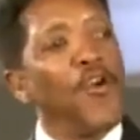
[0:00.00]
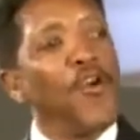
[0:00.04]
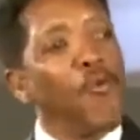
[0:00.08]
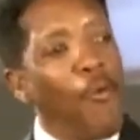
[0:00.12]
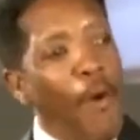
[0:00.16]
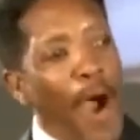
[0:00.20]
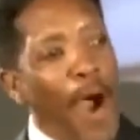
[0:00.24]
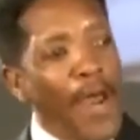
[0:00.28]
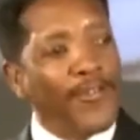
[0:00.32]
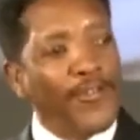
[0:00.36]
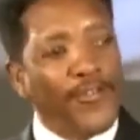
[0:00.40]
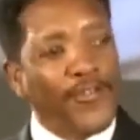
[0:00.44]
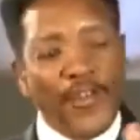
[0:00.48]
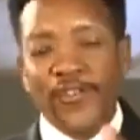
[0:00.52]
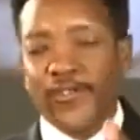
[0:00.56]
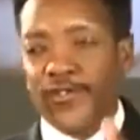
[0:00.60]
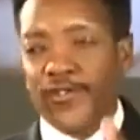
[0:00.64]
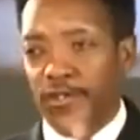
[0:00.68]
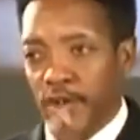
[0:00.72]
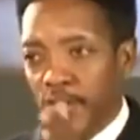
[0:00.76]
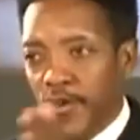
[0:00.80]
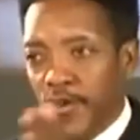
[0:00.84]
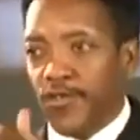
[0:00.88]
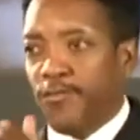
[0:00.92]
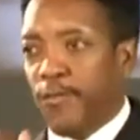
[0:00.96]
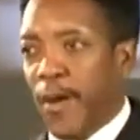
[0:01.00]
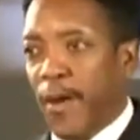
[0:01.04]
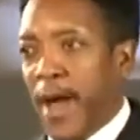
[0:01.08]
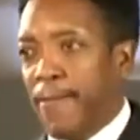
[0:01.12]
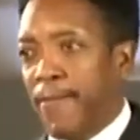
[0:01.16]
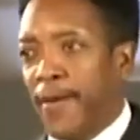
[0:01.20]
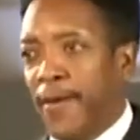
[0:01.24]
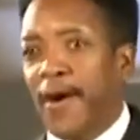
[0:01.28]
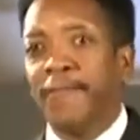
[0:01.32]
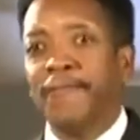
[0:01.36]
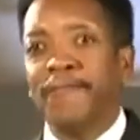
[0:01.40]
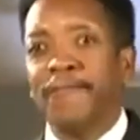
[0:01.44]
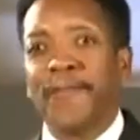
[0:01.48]
you watch this
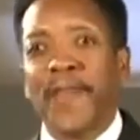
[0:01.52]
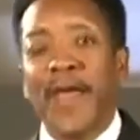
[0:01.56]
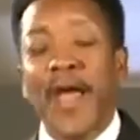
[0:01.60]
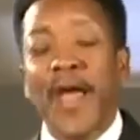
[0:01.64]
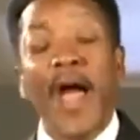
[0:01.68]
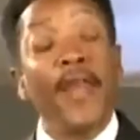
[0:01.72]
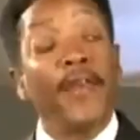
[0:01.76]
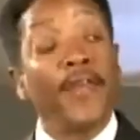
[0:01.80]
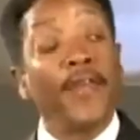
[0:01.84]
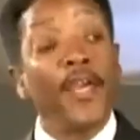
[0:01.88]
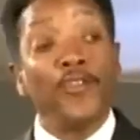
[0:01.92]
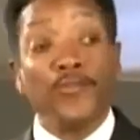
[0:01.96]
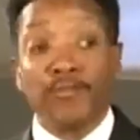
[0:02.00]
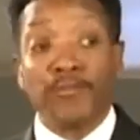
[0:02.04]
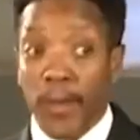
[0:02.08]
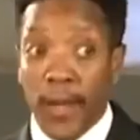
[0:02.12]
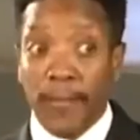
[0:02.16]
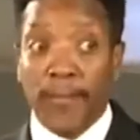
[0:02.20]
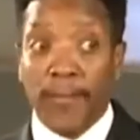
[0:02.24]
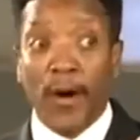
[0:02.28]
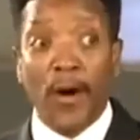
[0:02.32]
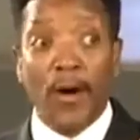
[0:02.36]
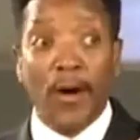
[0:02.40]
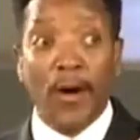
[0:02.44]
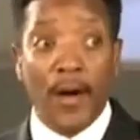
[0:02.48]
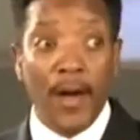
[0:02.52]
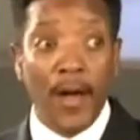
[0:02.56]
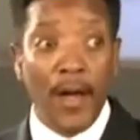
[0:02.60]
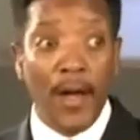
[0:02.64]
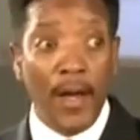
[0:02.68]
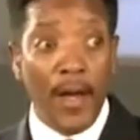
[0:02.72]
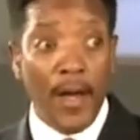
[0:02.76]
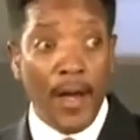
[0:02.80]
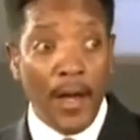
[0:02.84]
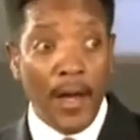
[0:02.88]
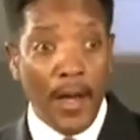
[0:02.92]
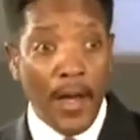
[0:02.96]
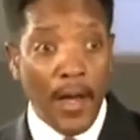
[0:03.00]
newspaper and these people
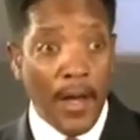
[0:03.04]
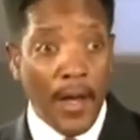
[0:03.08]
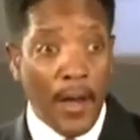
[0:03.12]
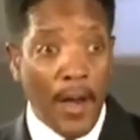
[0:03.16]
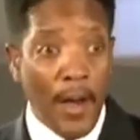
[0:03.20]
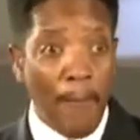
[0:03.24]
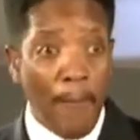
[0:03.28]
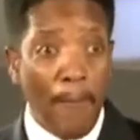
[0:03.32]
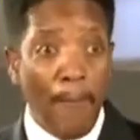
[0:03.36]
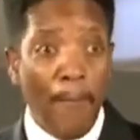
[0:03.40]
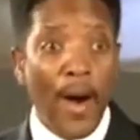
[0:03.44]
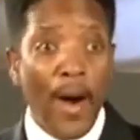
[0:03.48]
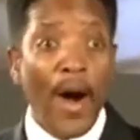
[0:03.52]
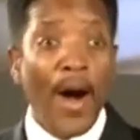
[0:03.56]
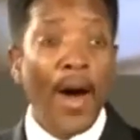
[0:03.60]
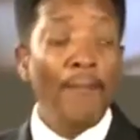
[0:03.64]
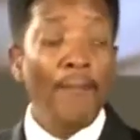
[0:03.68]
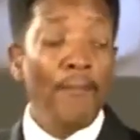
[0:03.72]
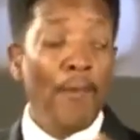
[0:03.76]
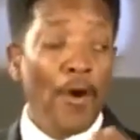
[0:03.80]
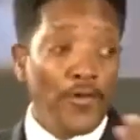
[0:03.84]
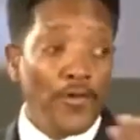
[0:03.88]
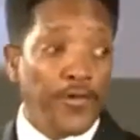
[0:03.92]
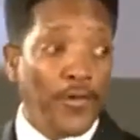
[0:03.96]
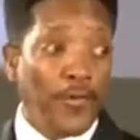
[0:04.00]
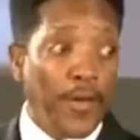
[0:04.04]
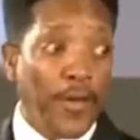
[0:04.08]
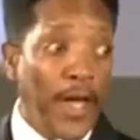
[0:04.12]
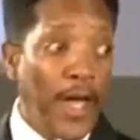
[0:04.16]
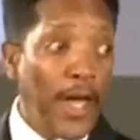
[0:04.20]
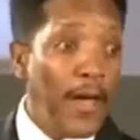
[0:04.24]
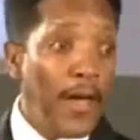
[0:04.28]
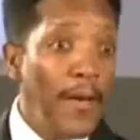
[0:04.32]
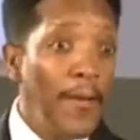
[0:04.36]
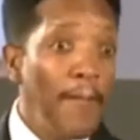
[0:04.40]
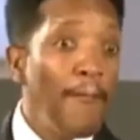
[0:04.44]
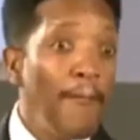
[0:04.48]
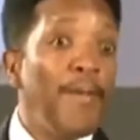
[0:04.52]

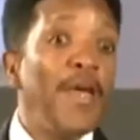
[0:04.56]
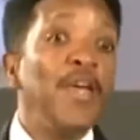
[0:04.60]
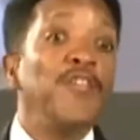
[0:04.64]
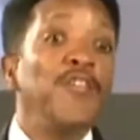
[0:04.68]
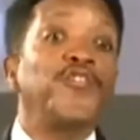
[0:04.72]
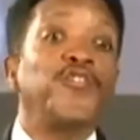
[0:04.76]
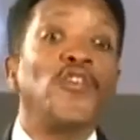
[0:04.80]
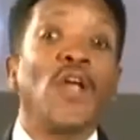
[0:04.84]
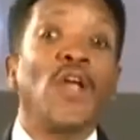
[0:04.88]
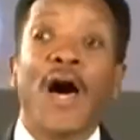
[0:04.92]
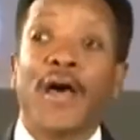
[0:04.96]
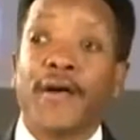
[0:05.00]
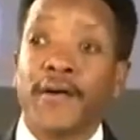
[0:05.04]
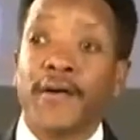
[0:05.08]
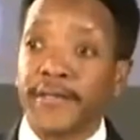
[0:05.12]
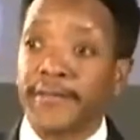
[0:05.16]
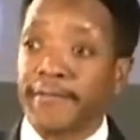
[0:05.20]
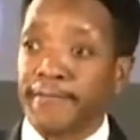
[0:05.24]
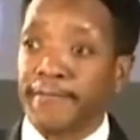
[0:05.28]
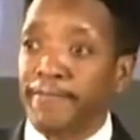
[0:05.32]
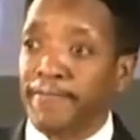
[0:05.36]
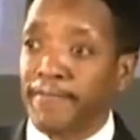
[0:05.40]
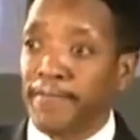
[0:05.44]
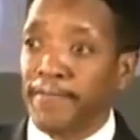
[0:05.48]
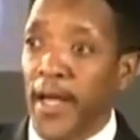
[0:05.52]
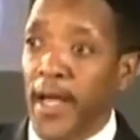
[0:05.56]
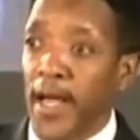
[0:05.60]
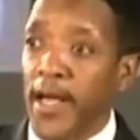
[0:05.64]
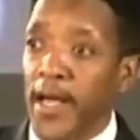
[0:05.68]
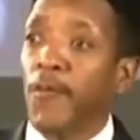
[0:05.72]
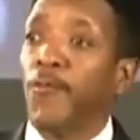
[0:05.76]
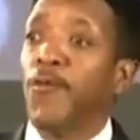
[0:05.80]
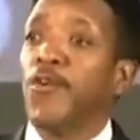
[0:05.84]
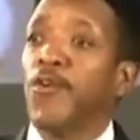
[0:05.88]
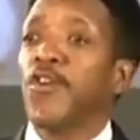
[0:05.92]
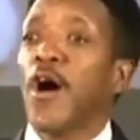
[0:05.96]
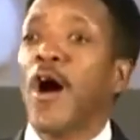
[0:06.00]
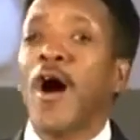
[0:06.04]
unmercifully be slaughtered.
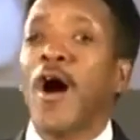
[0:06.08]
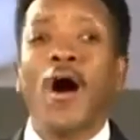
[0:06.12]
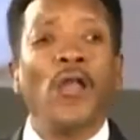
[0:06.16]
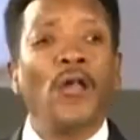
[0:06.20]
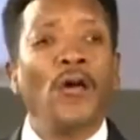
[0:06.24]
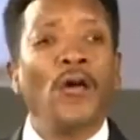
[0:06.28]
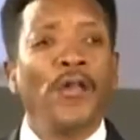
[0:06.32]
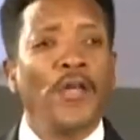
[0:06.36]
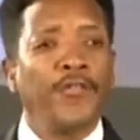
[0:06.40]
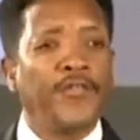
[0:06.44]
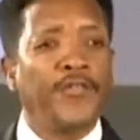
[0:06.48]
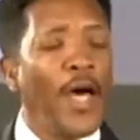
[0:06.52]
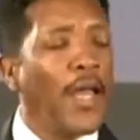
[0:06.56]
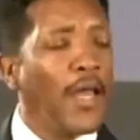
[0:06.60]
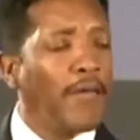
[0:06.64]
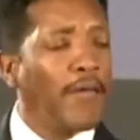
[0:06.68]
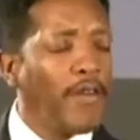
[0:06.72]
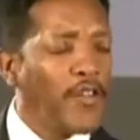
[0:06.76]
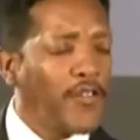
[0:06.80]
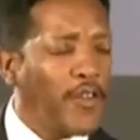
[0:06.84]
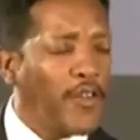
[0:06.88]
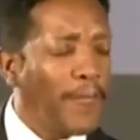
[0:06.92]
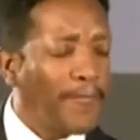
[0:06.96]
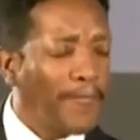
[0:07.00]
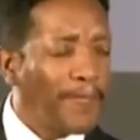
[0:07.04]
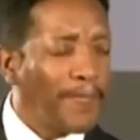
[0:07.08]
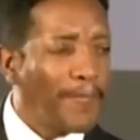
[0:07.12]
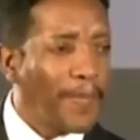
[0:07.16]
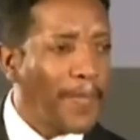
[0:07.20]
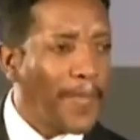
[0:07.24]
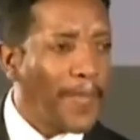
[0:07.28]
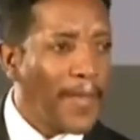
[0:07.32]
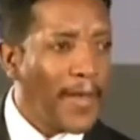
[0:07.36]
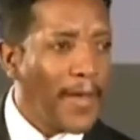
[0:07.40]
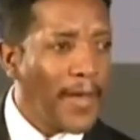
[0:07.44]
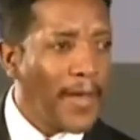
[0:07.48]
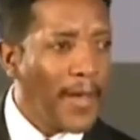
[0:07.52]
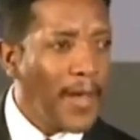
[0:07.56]
And it was all on the television.
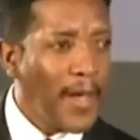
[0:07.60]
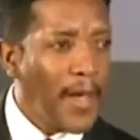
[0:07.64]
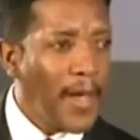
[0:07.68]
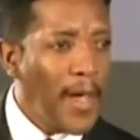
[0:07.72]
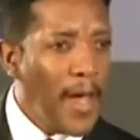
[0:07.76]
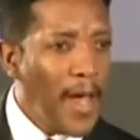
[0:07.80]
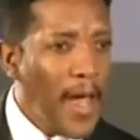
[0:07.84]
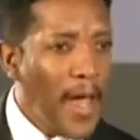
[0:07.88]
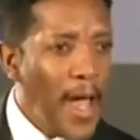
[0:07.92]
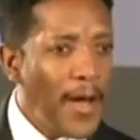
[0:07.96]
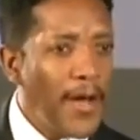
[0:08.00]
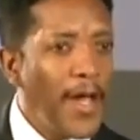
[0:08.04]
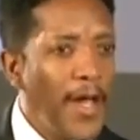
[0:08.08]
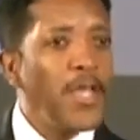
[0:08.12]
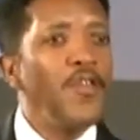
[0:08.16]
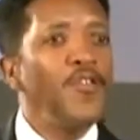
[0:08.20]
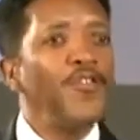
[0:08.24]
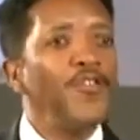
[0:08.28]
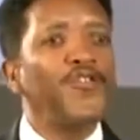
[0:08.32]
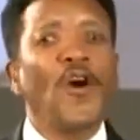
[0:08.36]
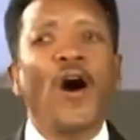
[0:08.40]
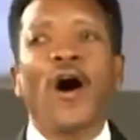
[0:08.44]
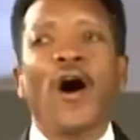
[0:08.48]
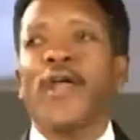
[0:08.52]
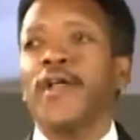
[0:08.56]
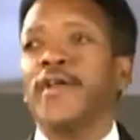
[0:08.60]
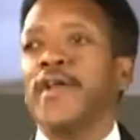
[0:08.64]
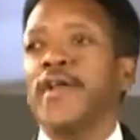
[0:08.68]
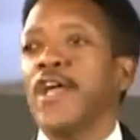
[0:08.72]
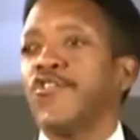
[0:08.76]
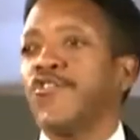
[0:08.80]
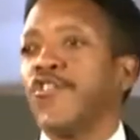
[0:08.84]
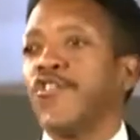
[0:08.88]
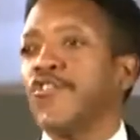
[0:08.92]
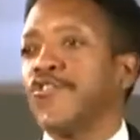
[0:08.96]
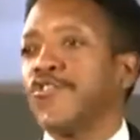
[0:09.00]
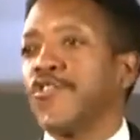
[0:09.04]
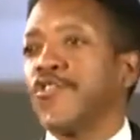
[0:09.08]
And then you saw the
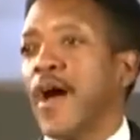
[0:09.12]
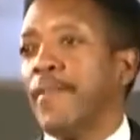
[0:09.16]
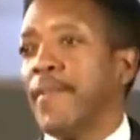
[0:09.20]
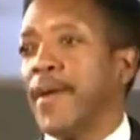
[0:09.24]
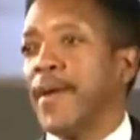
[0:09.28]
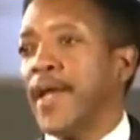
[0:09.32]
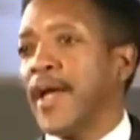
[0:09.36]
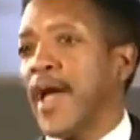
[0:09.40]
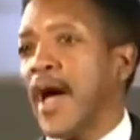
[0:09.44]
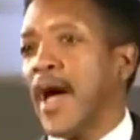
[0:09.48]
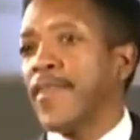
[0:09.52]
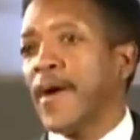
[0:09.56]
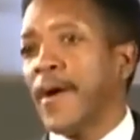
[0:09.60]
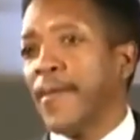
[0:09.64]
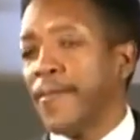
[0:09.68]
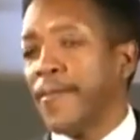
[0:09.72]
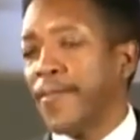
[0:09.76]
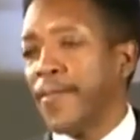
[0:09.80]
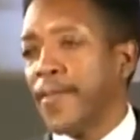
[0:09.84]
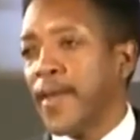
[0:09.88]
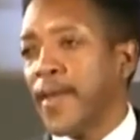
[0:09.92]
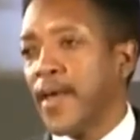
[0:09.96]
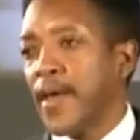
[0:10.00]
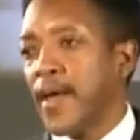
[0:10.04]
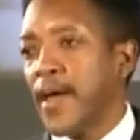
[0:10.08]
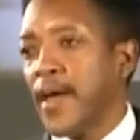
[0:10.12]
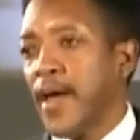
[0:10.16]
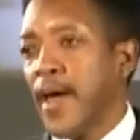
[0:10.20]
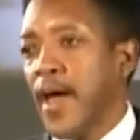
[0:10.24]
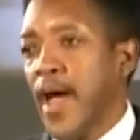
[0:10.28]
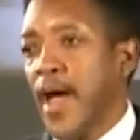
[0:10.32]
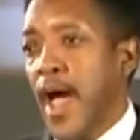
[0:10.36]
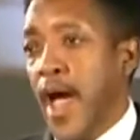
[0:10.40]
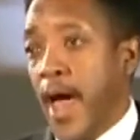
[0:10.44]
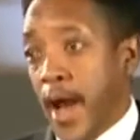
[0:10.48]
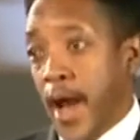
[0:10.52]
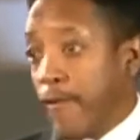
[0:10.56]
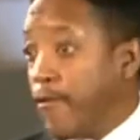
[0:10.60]
nations coming together.
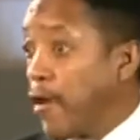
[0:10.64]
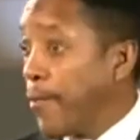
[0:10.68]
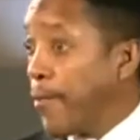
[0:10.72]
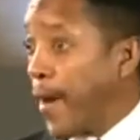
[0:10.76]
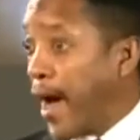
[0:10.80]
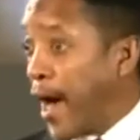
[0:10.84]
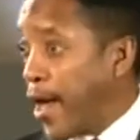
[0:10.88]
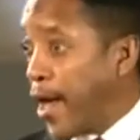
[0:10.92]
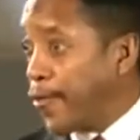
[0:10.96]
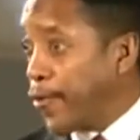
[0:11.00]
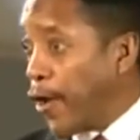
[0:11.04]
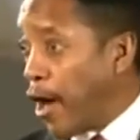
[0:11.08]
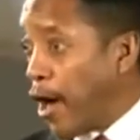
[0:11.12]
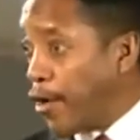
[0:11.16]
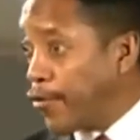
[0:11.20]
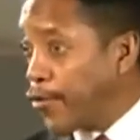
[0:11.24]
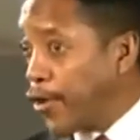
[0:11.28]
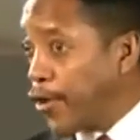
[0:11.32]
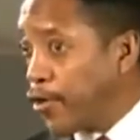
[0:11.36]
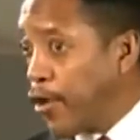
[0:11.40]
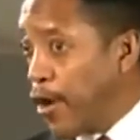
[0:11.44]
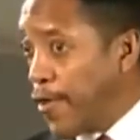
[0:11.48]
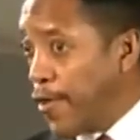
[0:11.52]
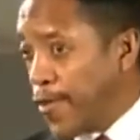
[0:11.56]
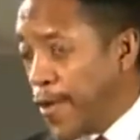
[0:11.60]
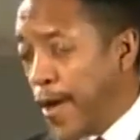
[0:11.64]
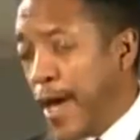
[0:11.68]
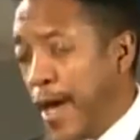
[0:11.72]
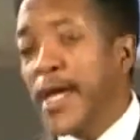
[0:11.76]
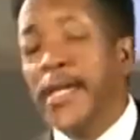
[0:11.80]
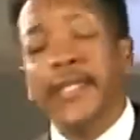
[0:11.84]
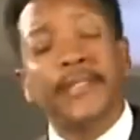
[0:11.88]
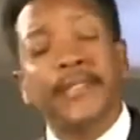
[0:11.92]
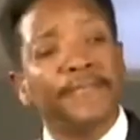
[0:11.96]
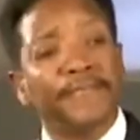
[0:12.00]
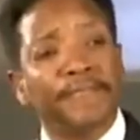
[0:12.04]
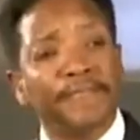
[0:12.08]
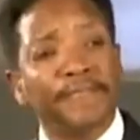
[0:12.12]
And everybody thought it's a good
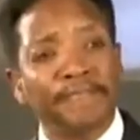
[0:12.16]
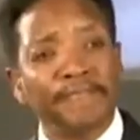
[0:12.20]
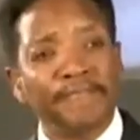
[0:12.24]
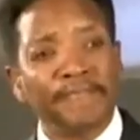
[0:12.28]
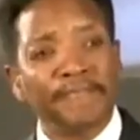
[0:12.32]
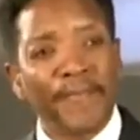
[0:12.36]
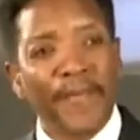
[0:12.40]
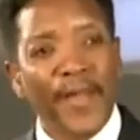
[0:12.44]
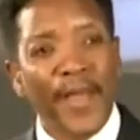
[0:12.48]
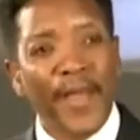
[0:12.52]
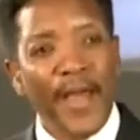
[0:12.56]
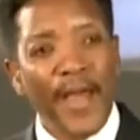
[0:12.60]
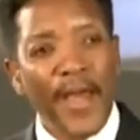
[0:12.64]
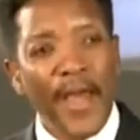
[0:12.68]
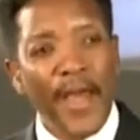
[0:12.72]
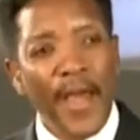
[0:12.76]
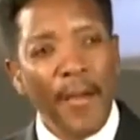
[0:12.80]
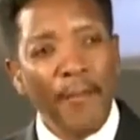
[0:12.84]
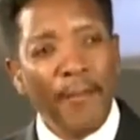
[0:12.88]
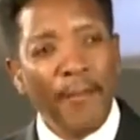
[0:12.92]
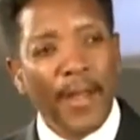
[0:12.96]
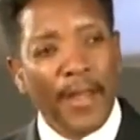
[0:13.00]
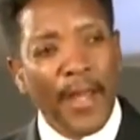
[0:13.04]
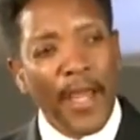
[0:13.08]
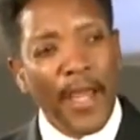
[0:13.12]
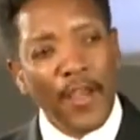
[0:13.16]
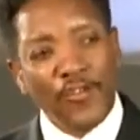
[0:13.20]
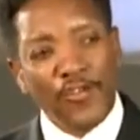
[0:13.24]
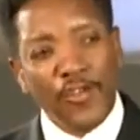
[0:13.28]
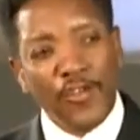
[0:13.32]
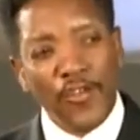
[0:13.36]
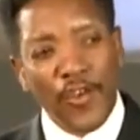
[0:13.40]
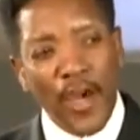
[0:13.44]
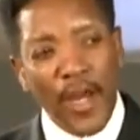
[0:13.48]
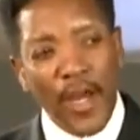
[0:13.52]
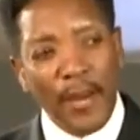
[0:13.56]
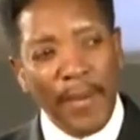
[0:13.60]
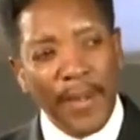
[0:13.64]
thing. But, ladies
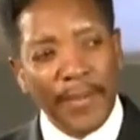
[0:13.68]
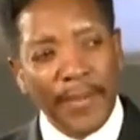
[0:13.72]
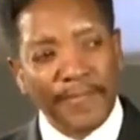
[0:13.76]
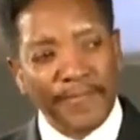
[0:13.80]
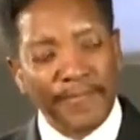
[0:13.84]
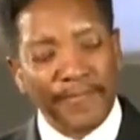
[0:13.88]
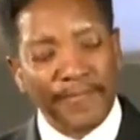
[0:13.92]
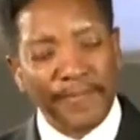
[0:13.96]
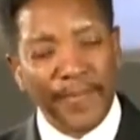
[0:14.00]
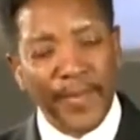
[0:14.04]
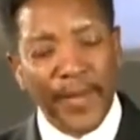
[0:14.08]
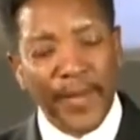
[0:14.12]
and gentlemen,